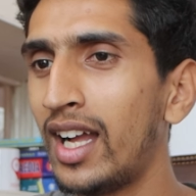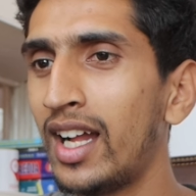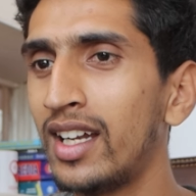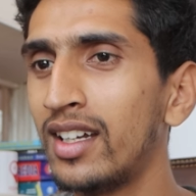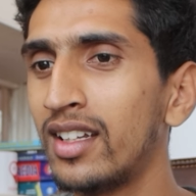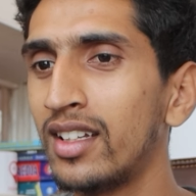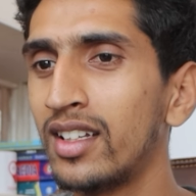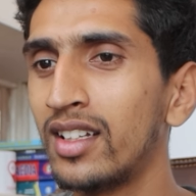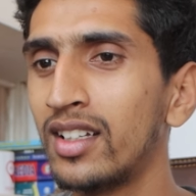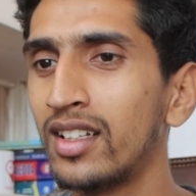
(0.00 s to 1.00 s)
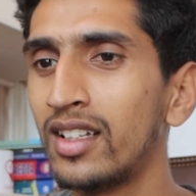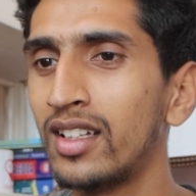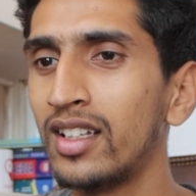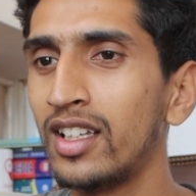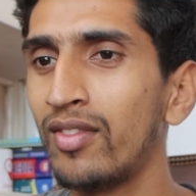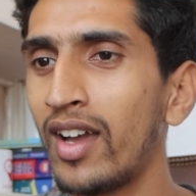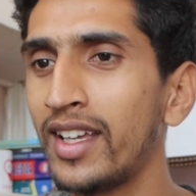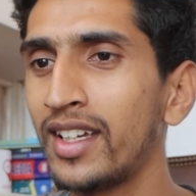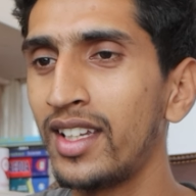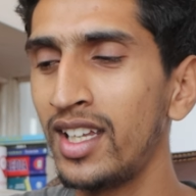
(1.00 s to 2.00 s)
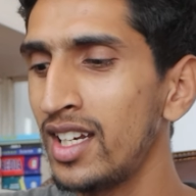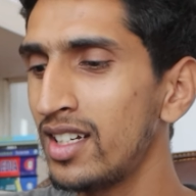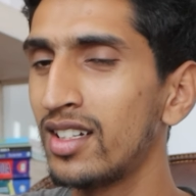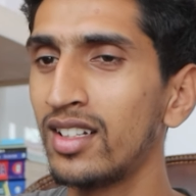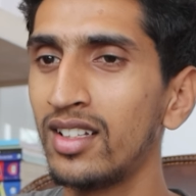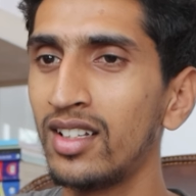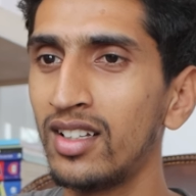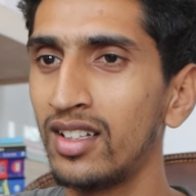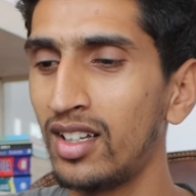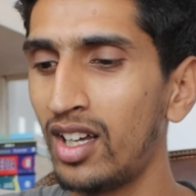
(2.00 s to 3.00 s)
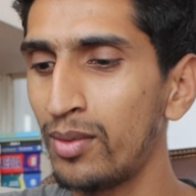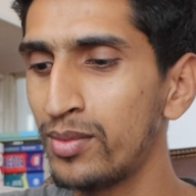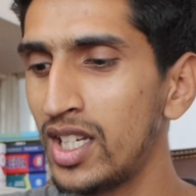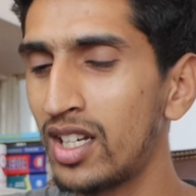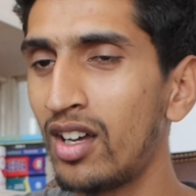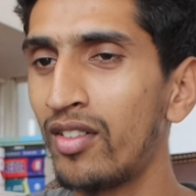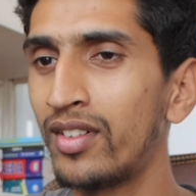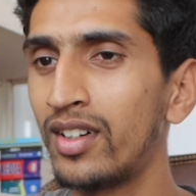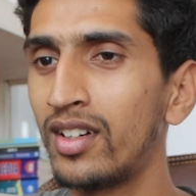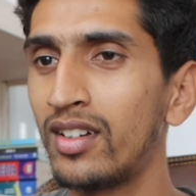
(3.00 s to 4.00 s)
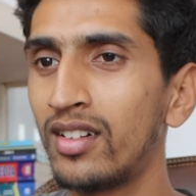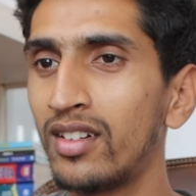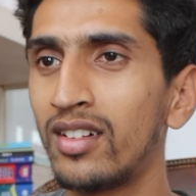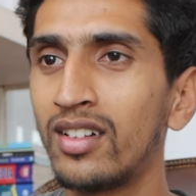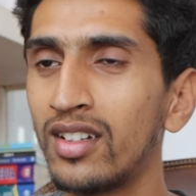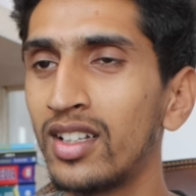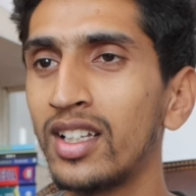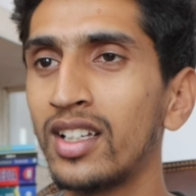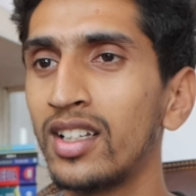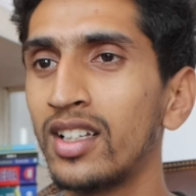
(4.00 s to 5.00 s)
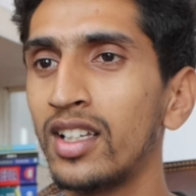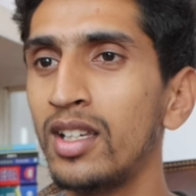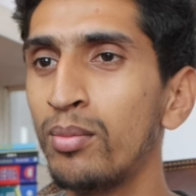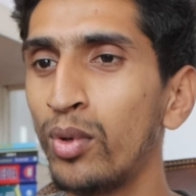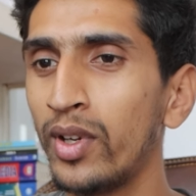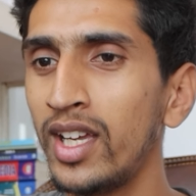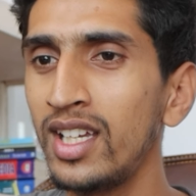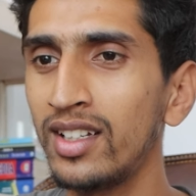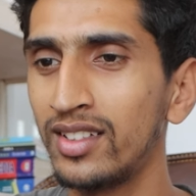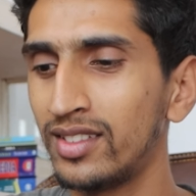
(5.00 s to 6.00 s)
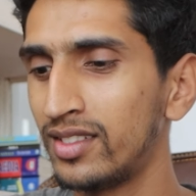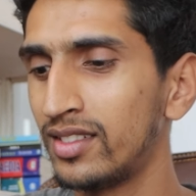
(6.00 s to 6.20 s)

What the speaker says: And if I create object of employee,